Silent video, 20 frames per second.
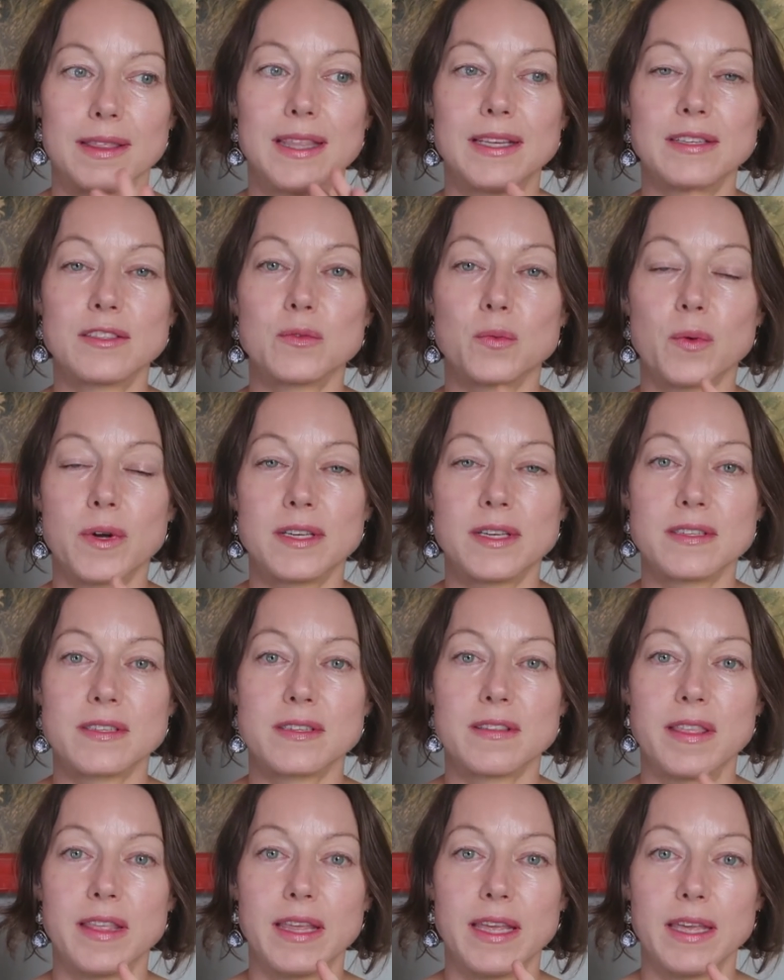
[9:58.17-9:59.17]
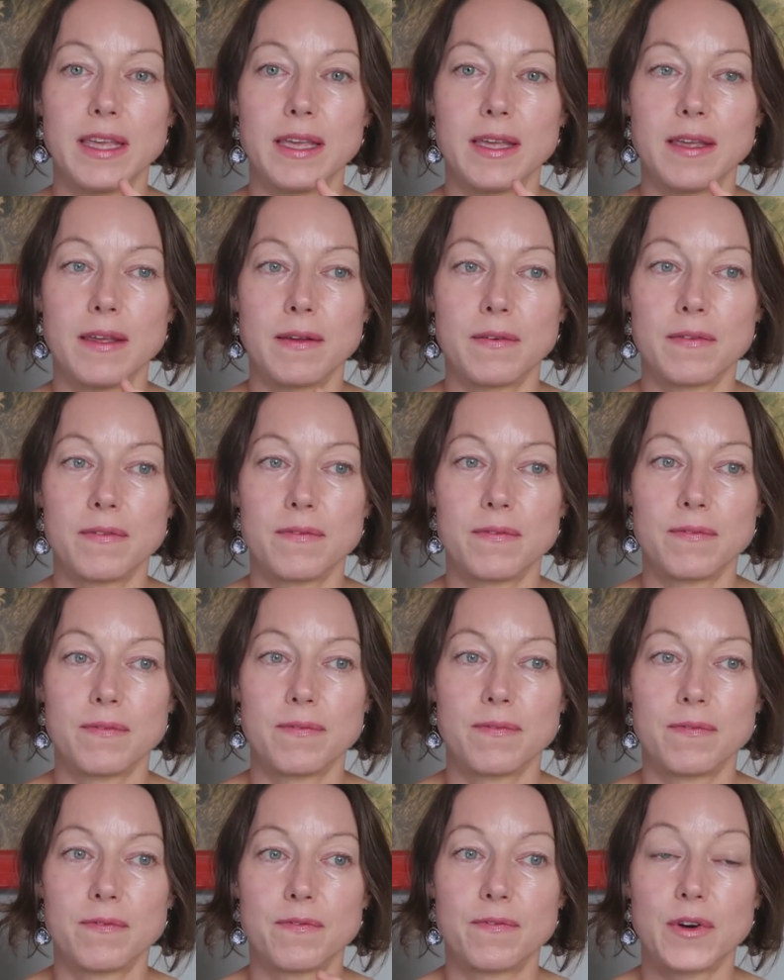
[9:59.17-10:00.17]
This was the
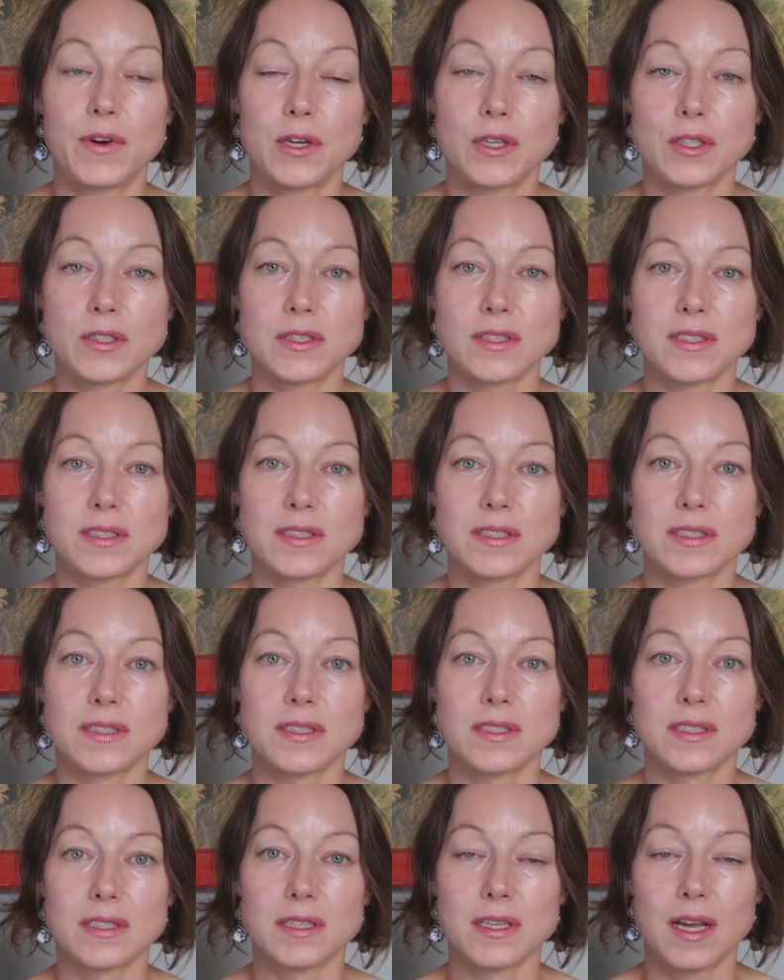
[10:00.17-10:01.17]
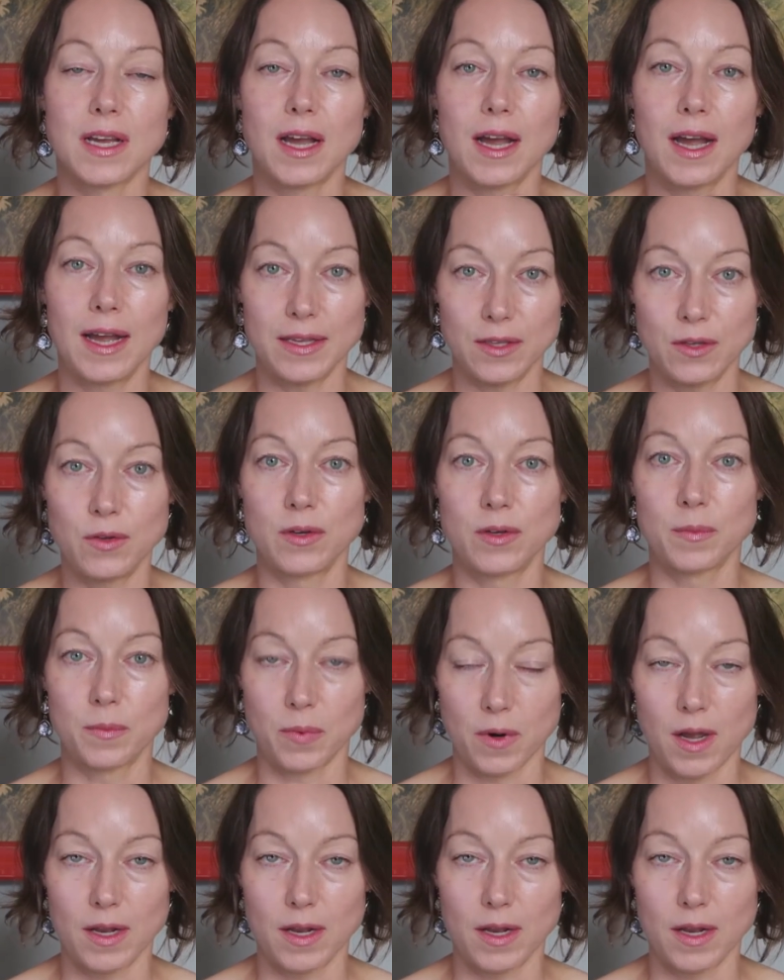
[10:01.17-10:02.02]
first Iona